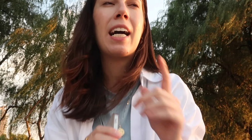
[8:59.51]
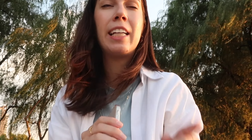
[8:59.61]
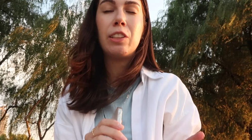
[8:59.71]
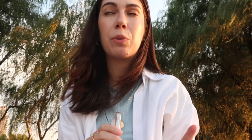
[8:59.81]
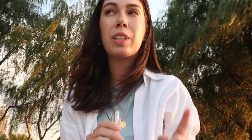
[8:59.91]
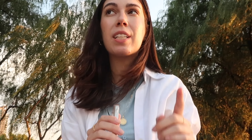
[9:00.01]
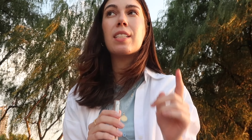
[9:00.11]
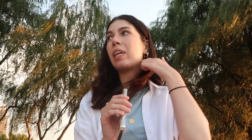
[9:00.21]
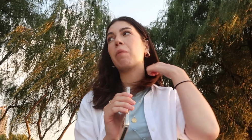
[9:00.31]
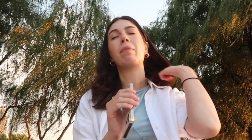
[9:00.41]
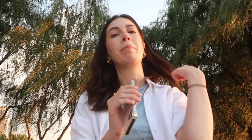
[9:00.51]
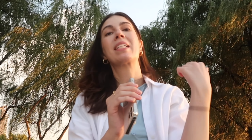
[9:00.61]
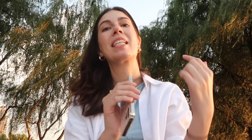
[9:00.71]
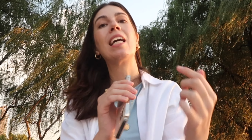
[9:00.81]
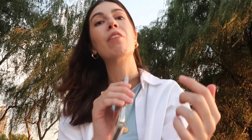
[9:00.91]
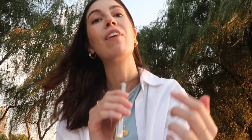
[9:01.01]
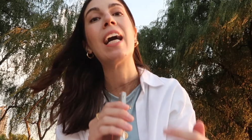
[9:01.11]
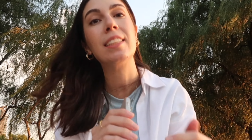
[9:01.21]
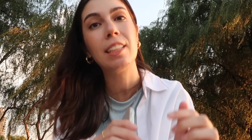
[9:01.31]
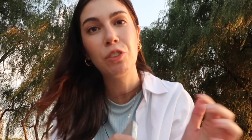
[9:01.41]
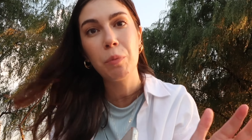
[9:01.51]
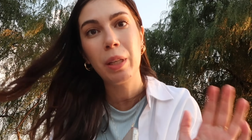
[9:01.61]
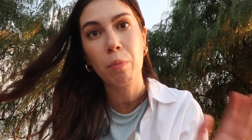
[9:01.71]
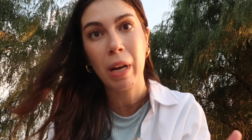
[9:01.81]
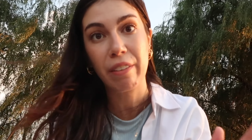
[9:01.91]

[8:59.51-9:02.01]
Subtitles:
I notice when I'm by myself, I tend to be on my